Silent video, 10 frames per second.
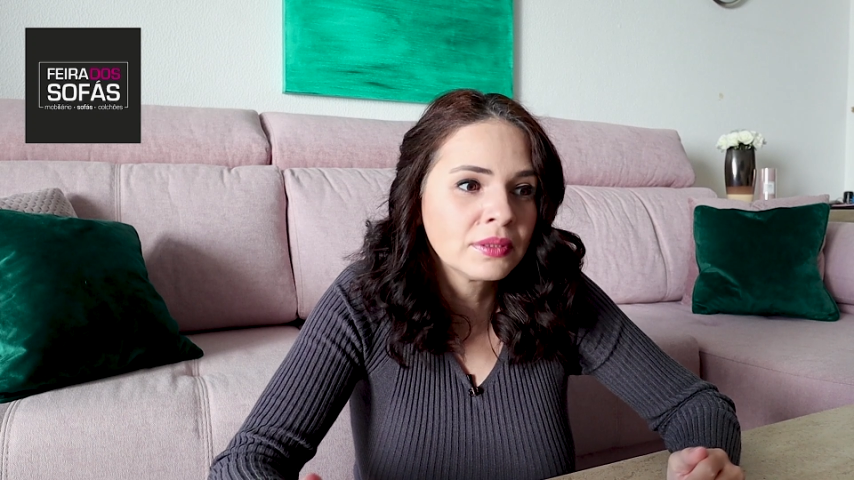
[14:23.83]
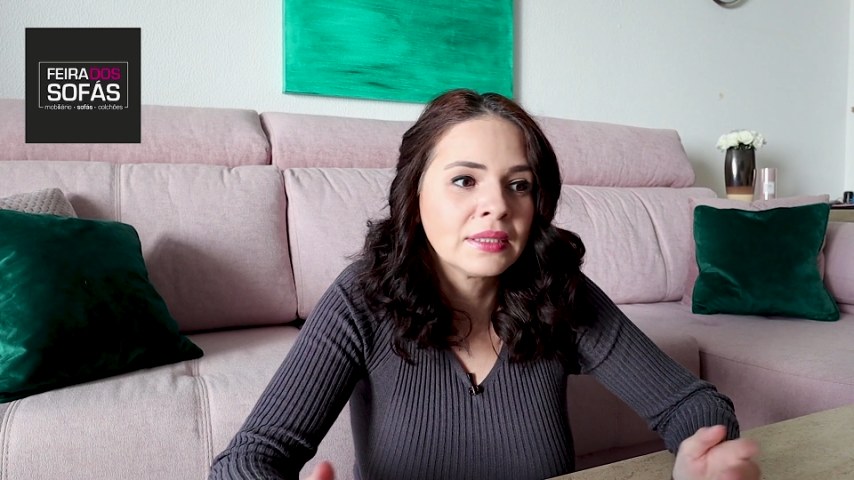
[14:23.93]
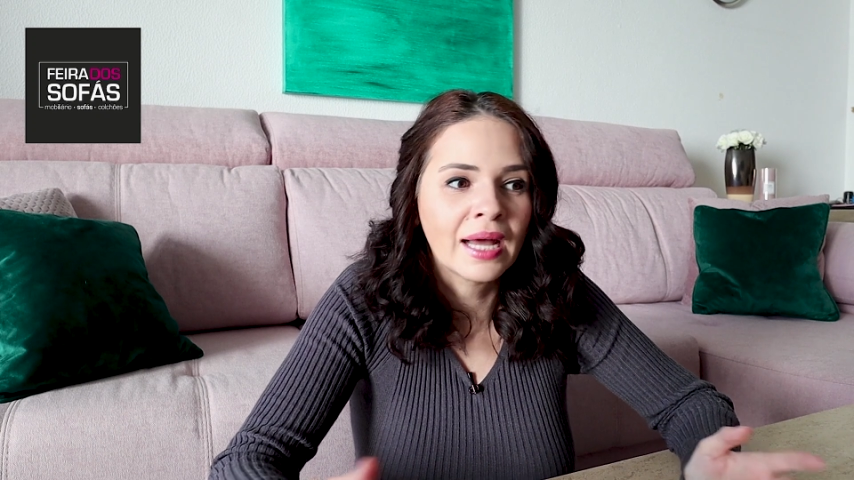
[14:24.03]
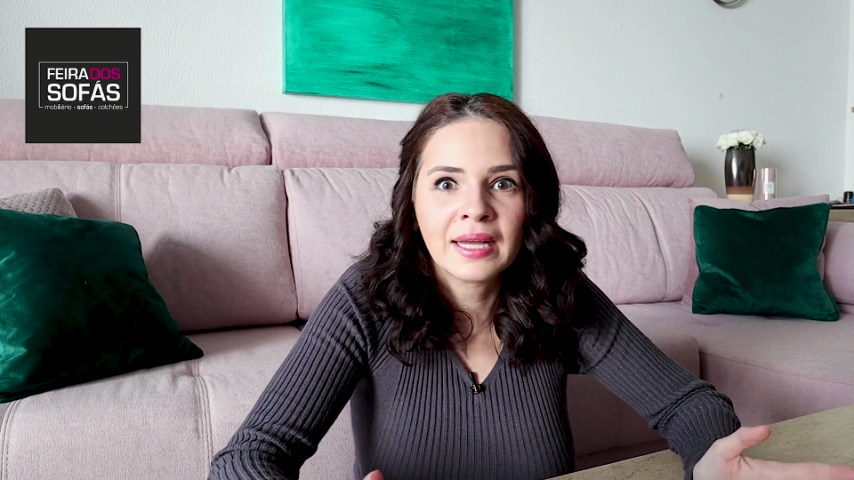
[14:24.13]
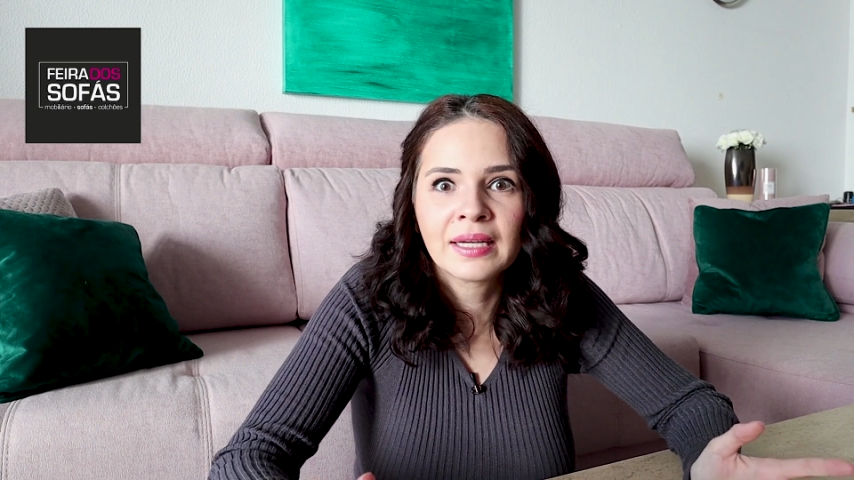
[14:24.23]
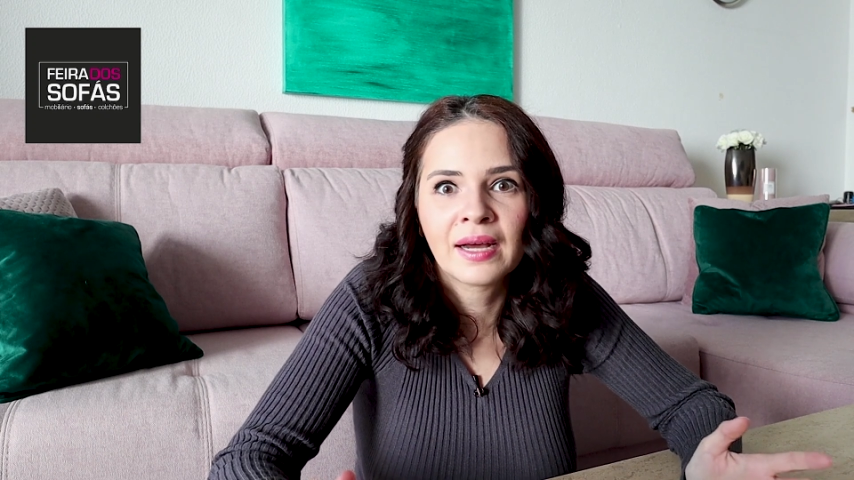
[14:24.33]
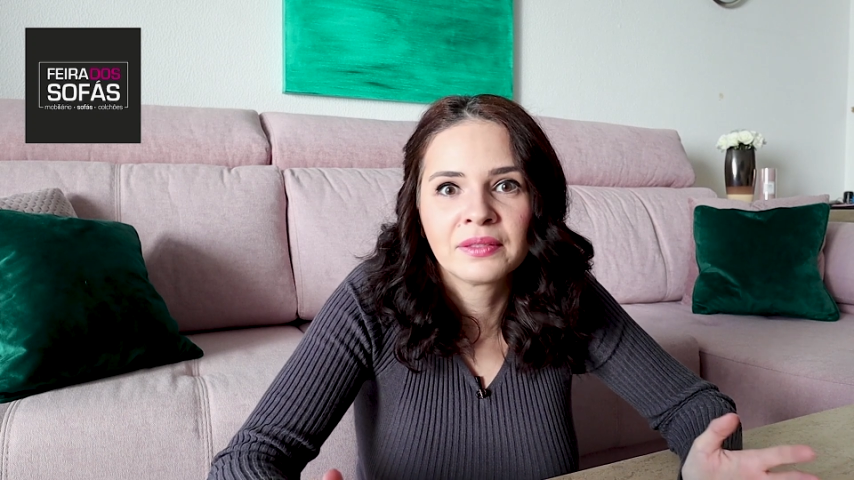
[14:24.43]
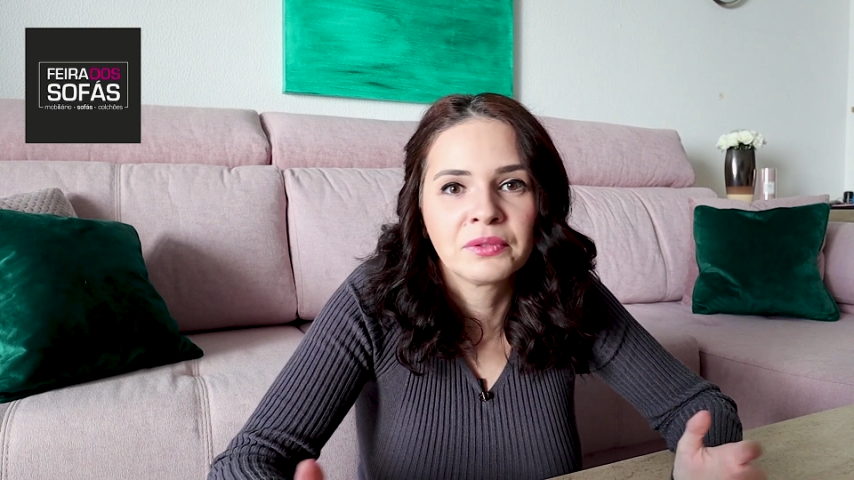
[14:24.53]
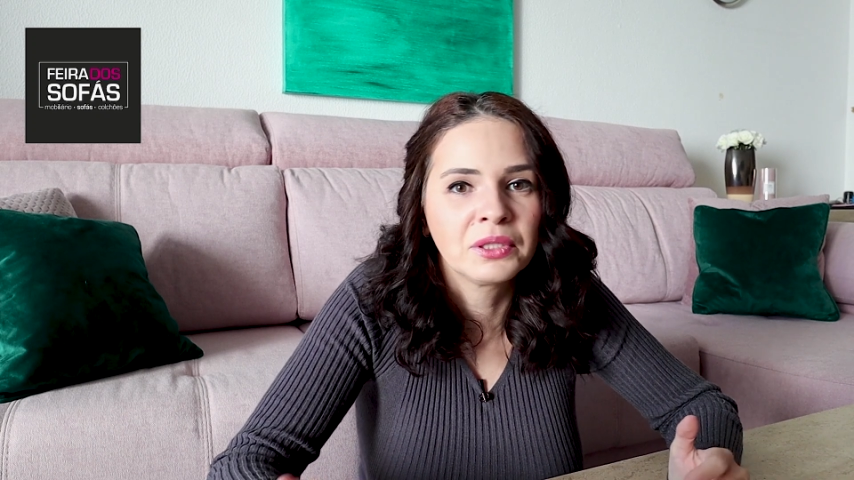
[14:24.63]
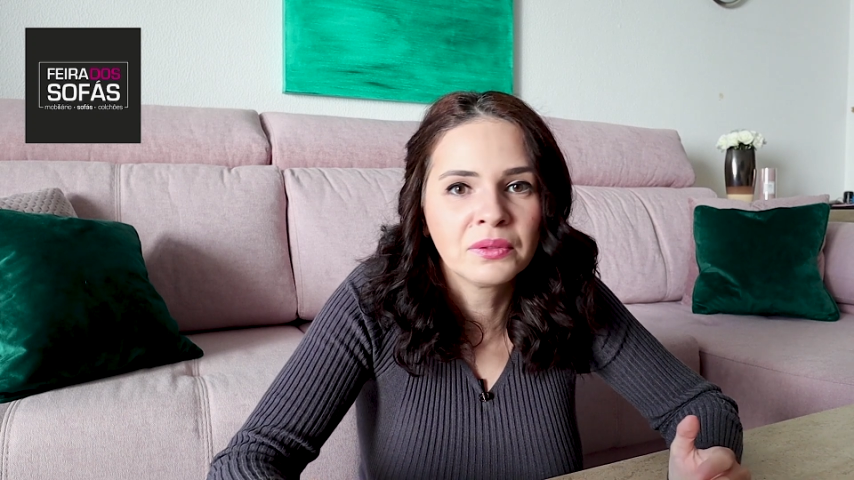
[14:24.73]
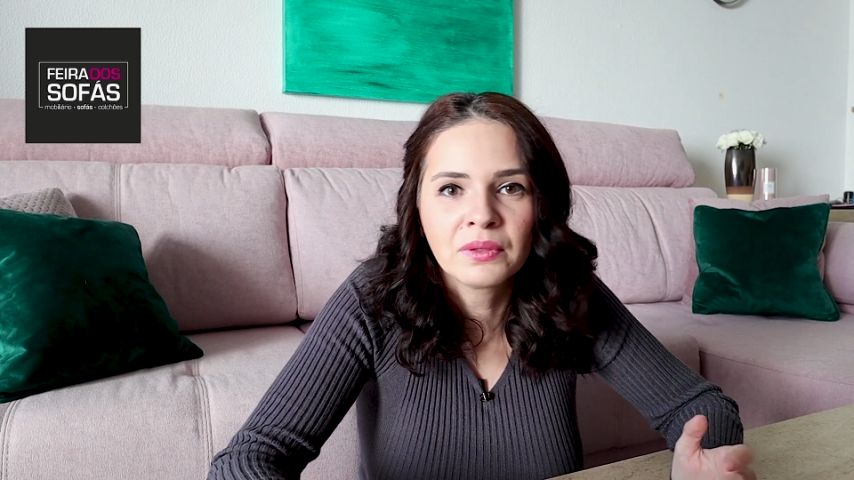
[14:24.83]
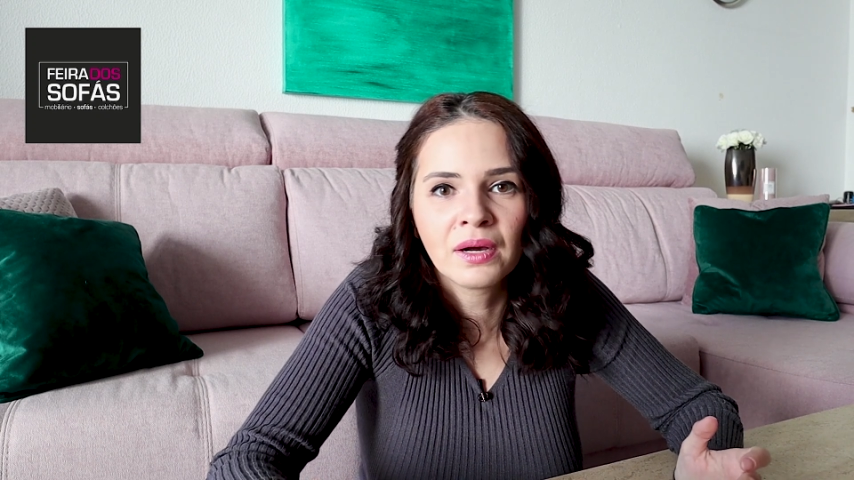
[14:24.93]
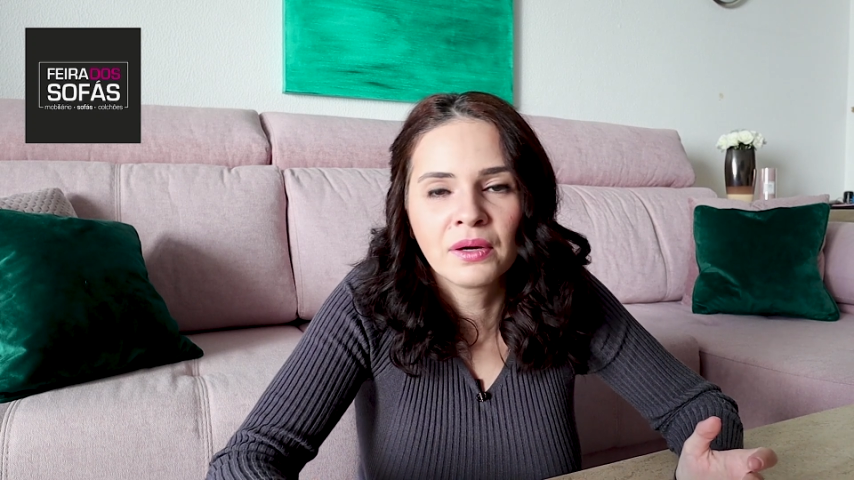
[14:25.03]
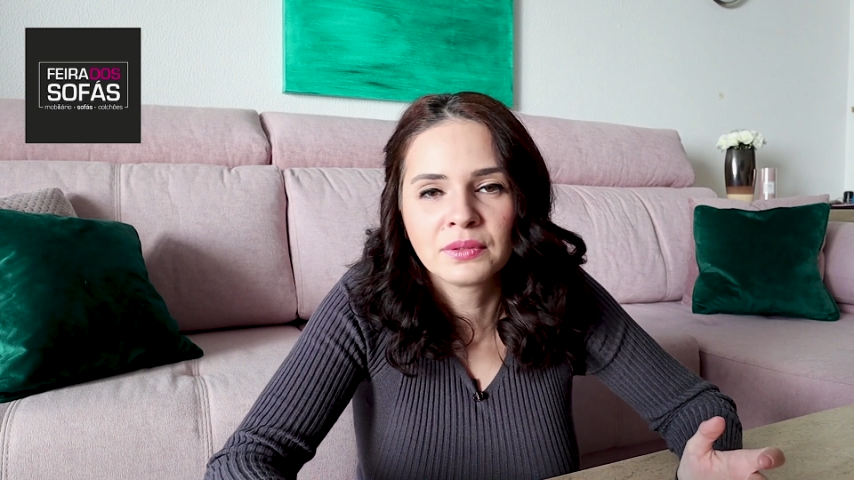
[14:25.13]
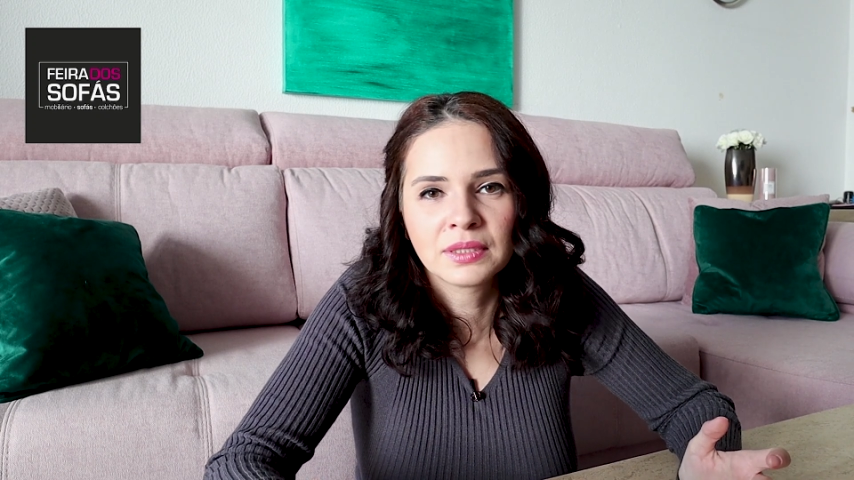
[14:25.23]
900 euros.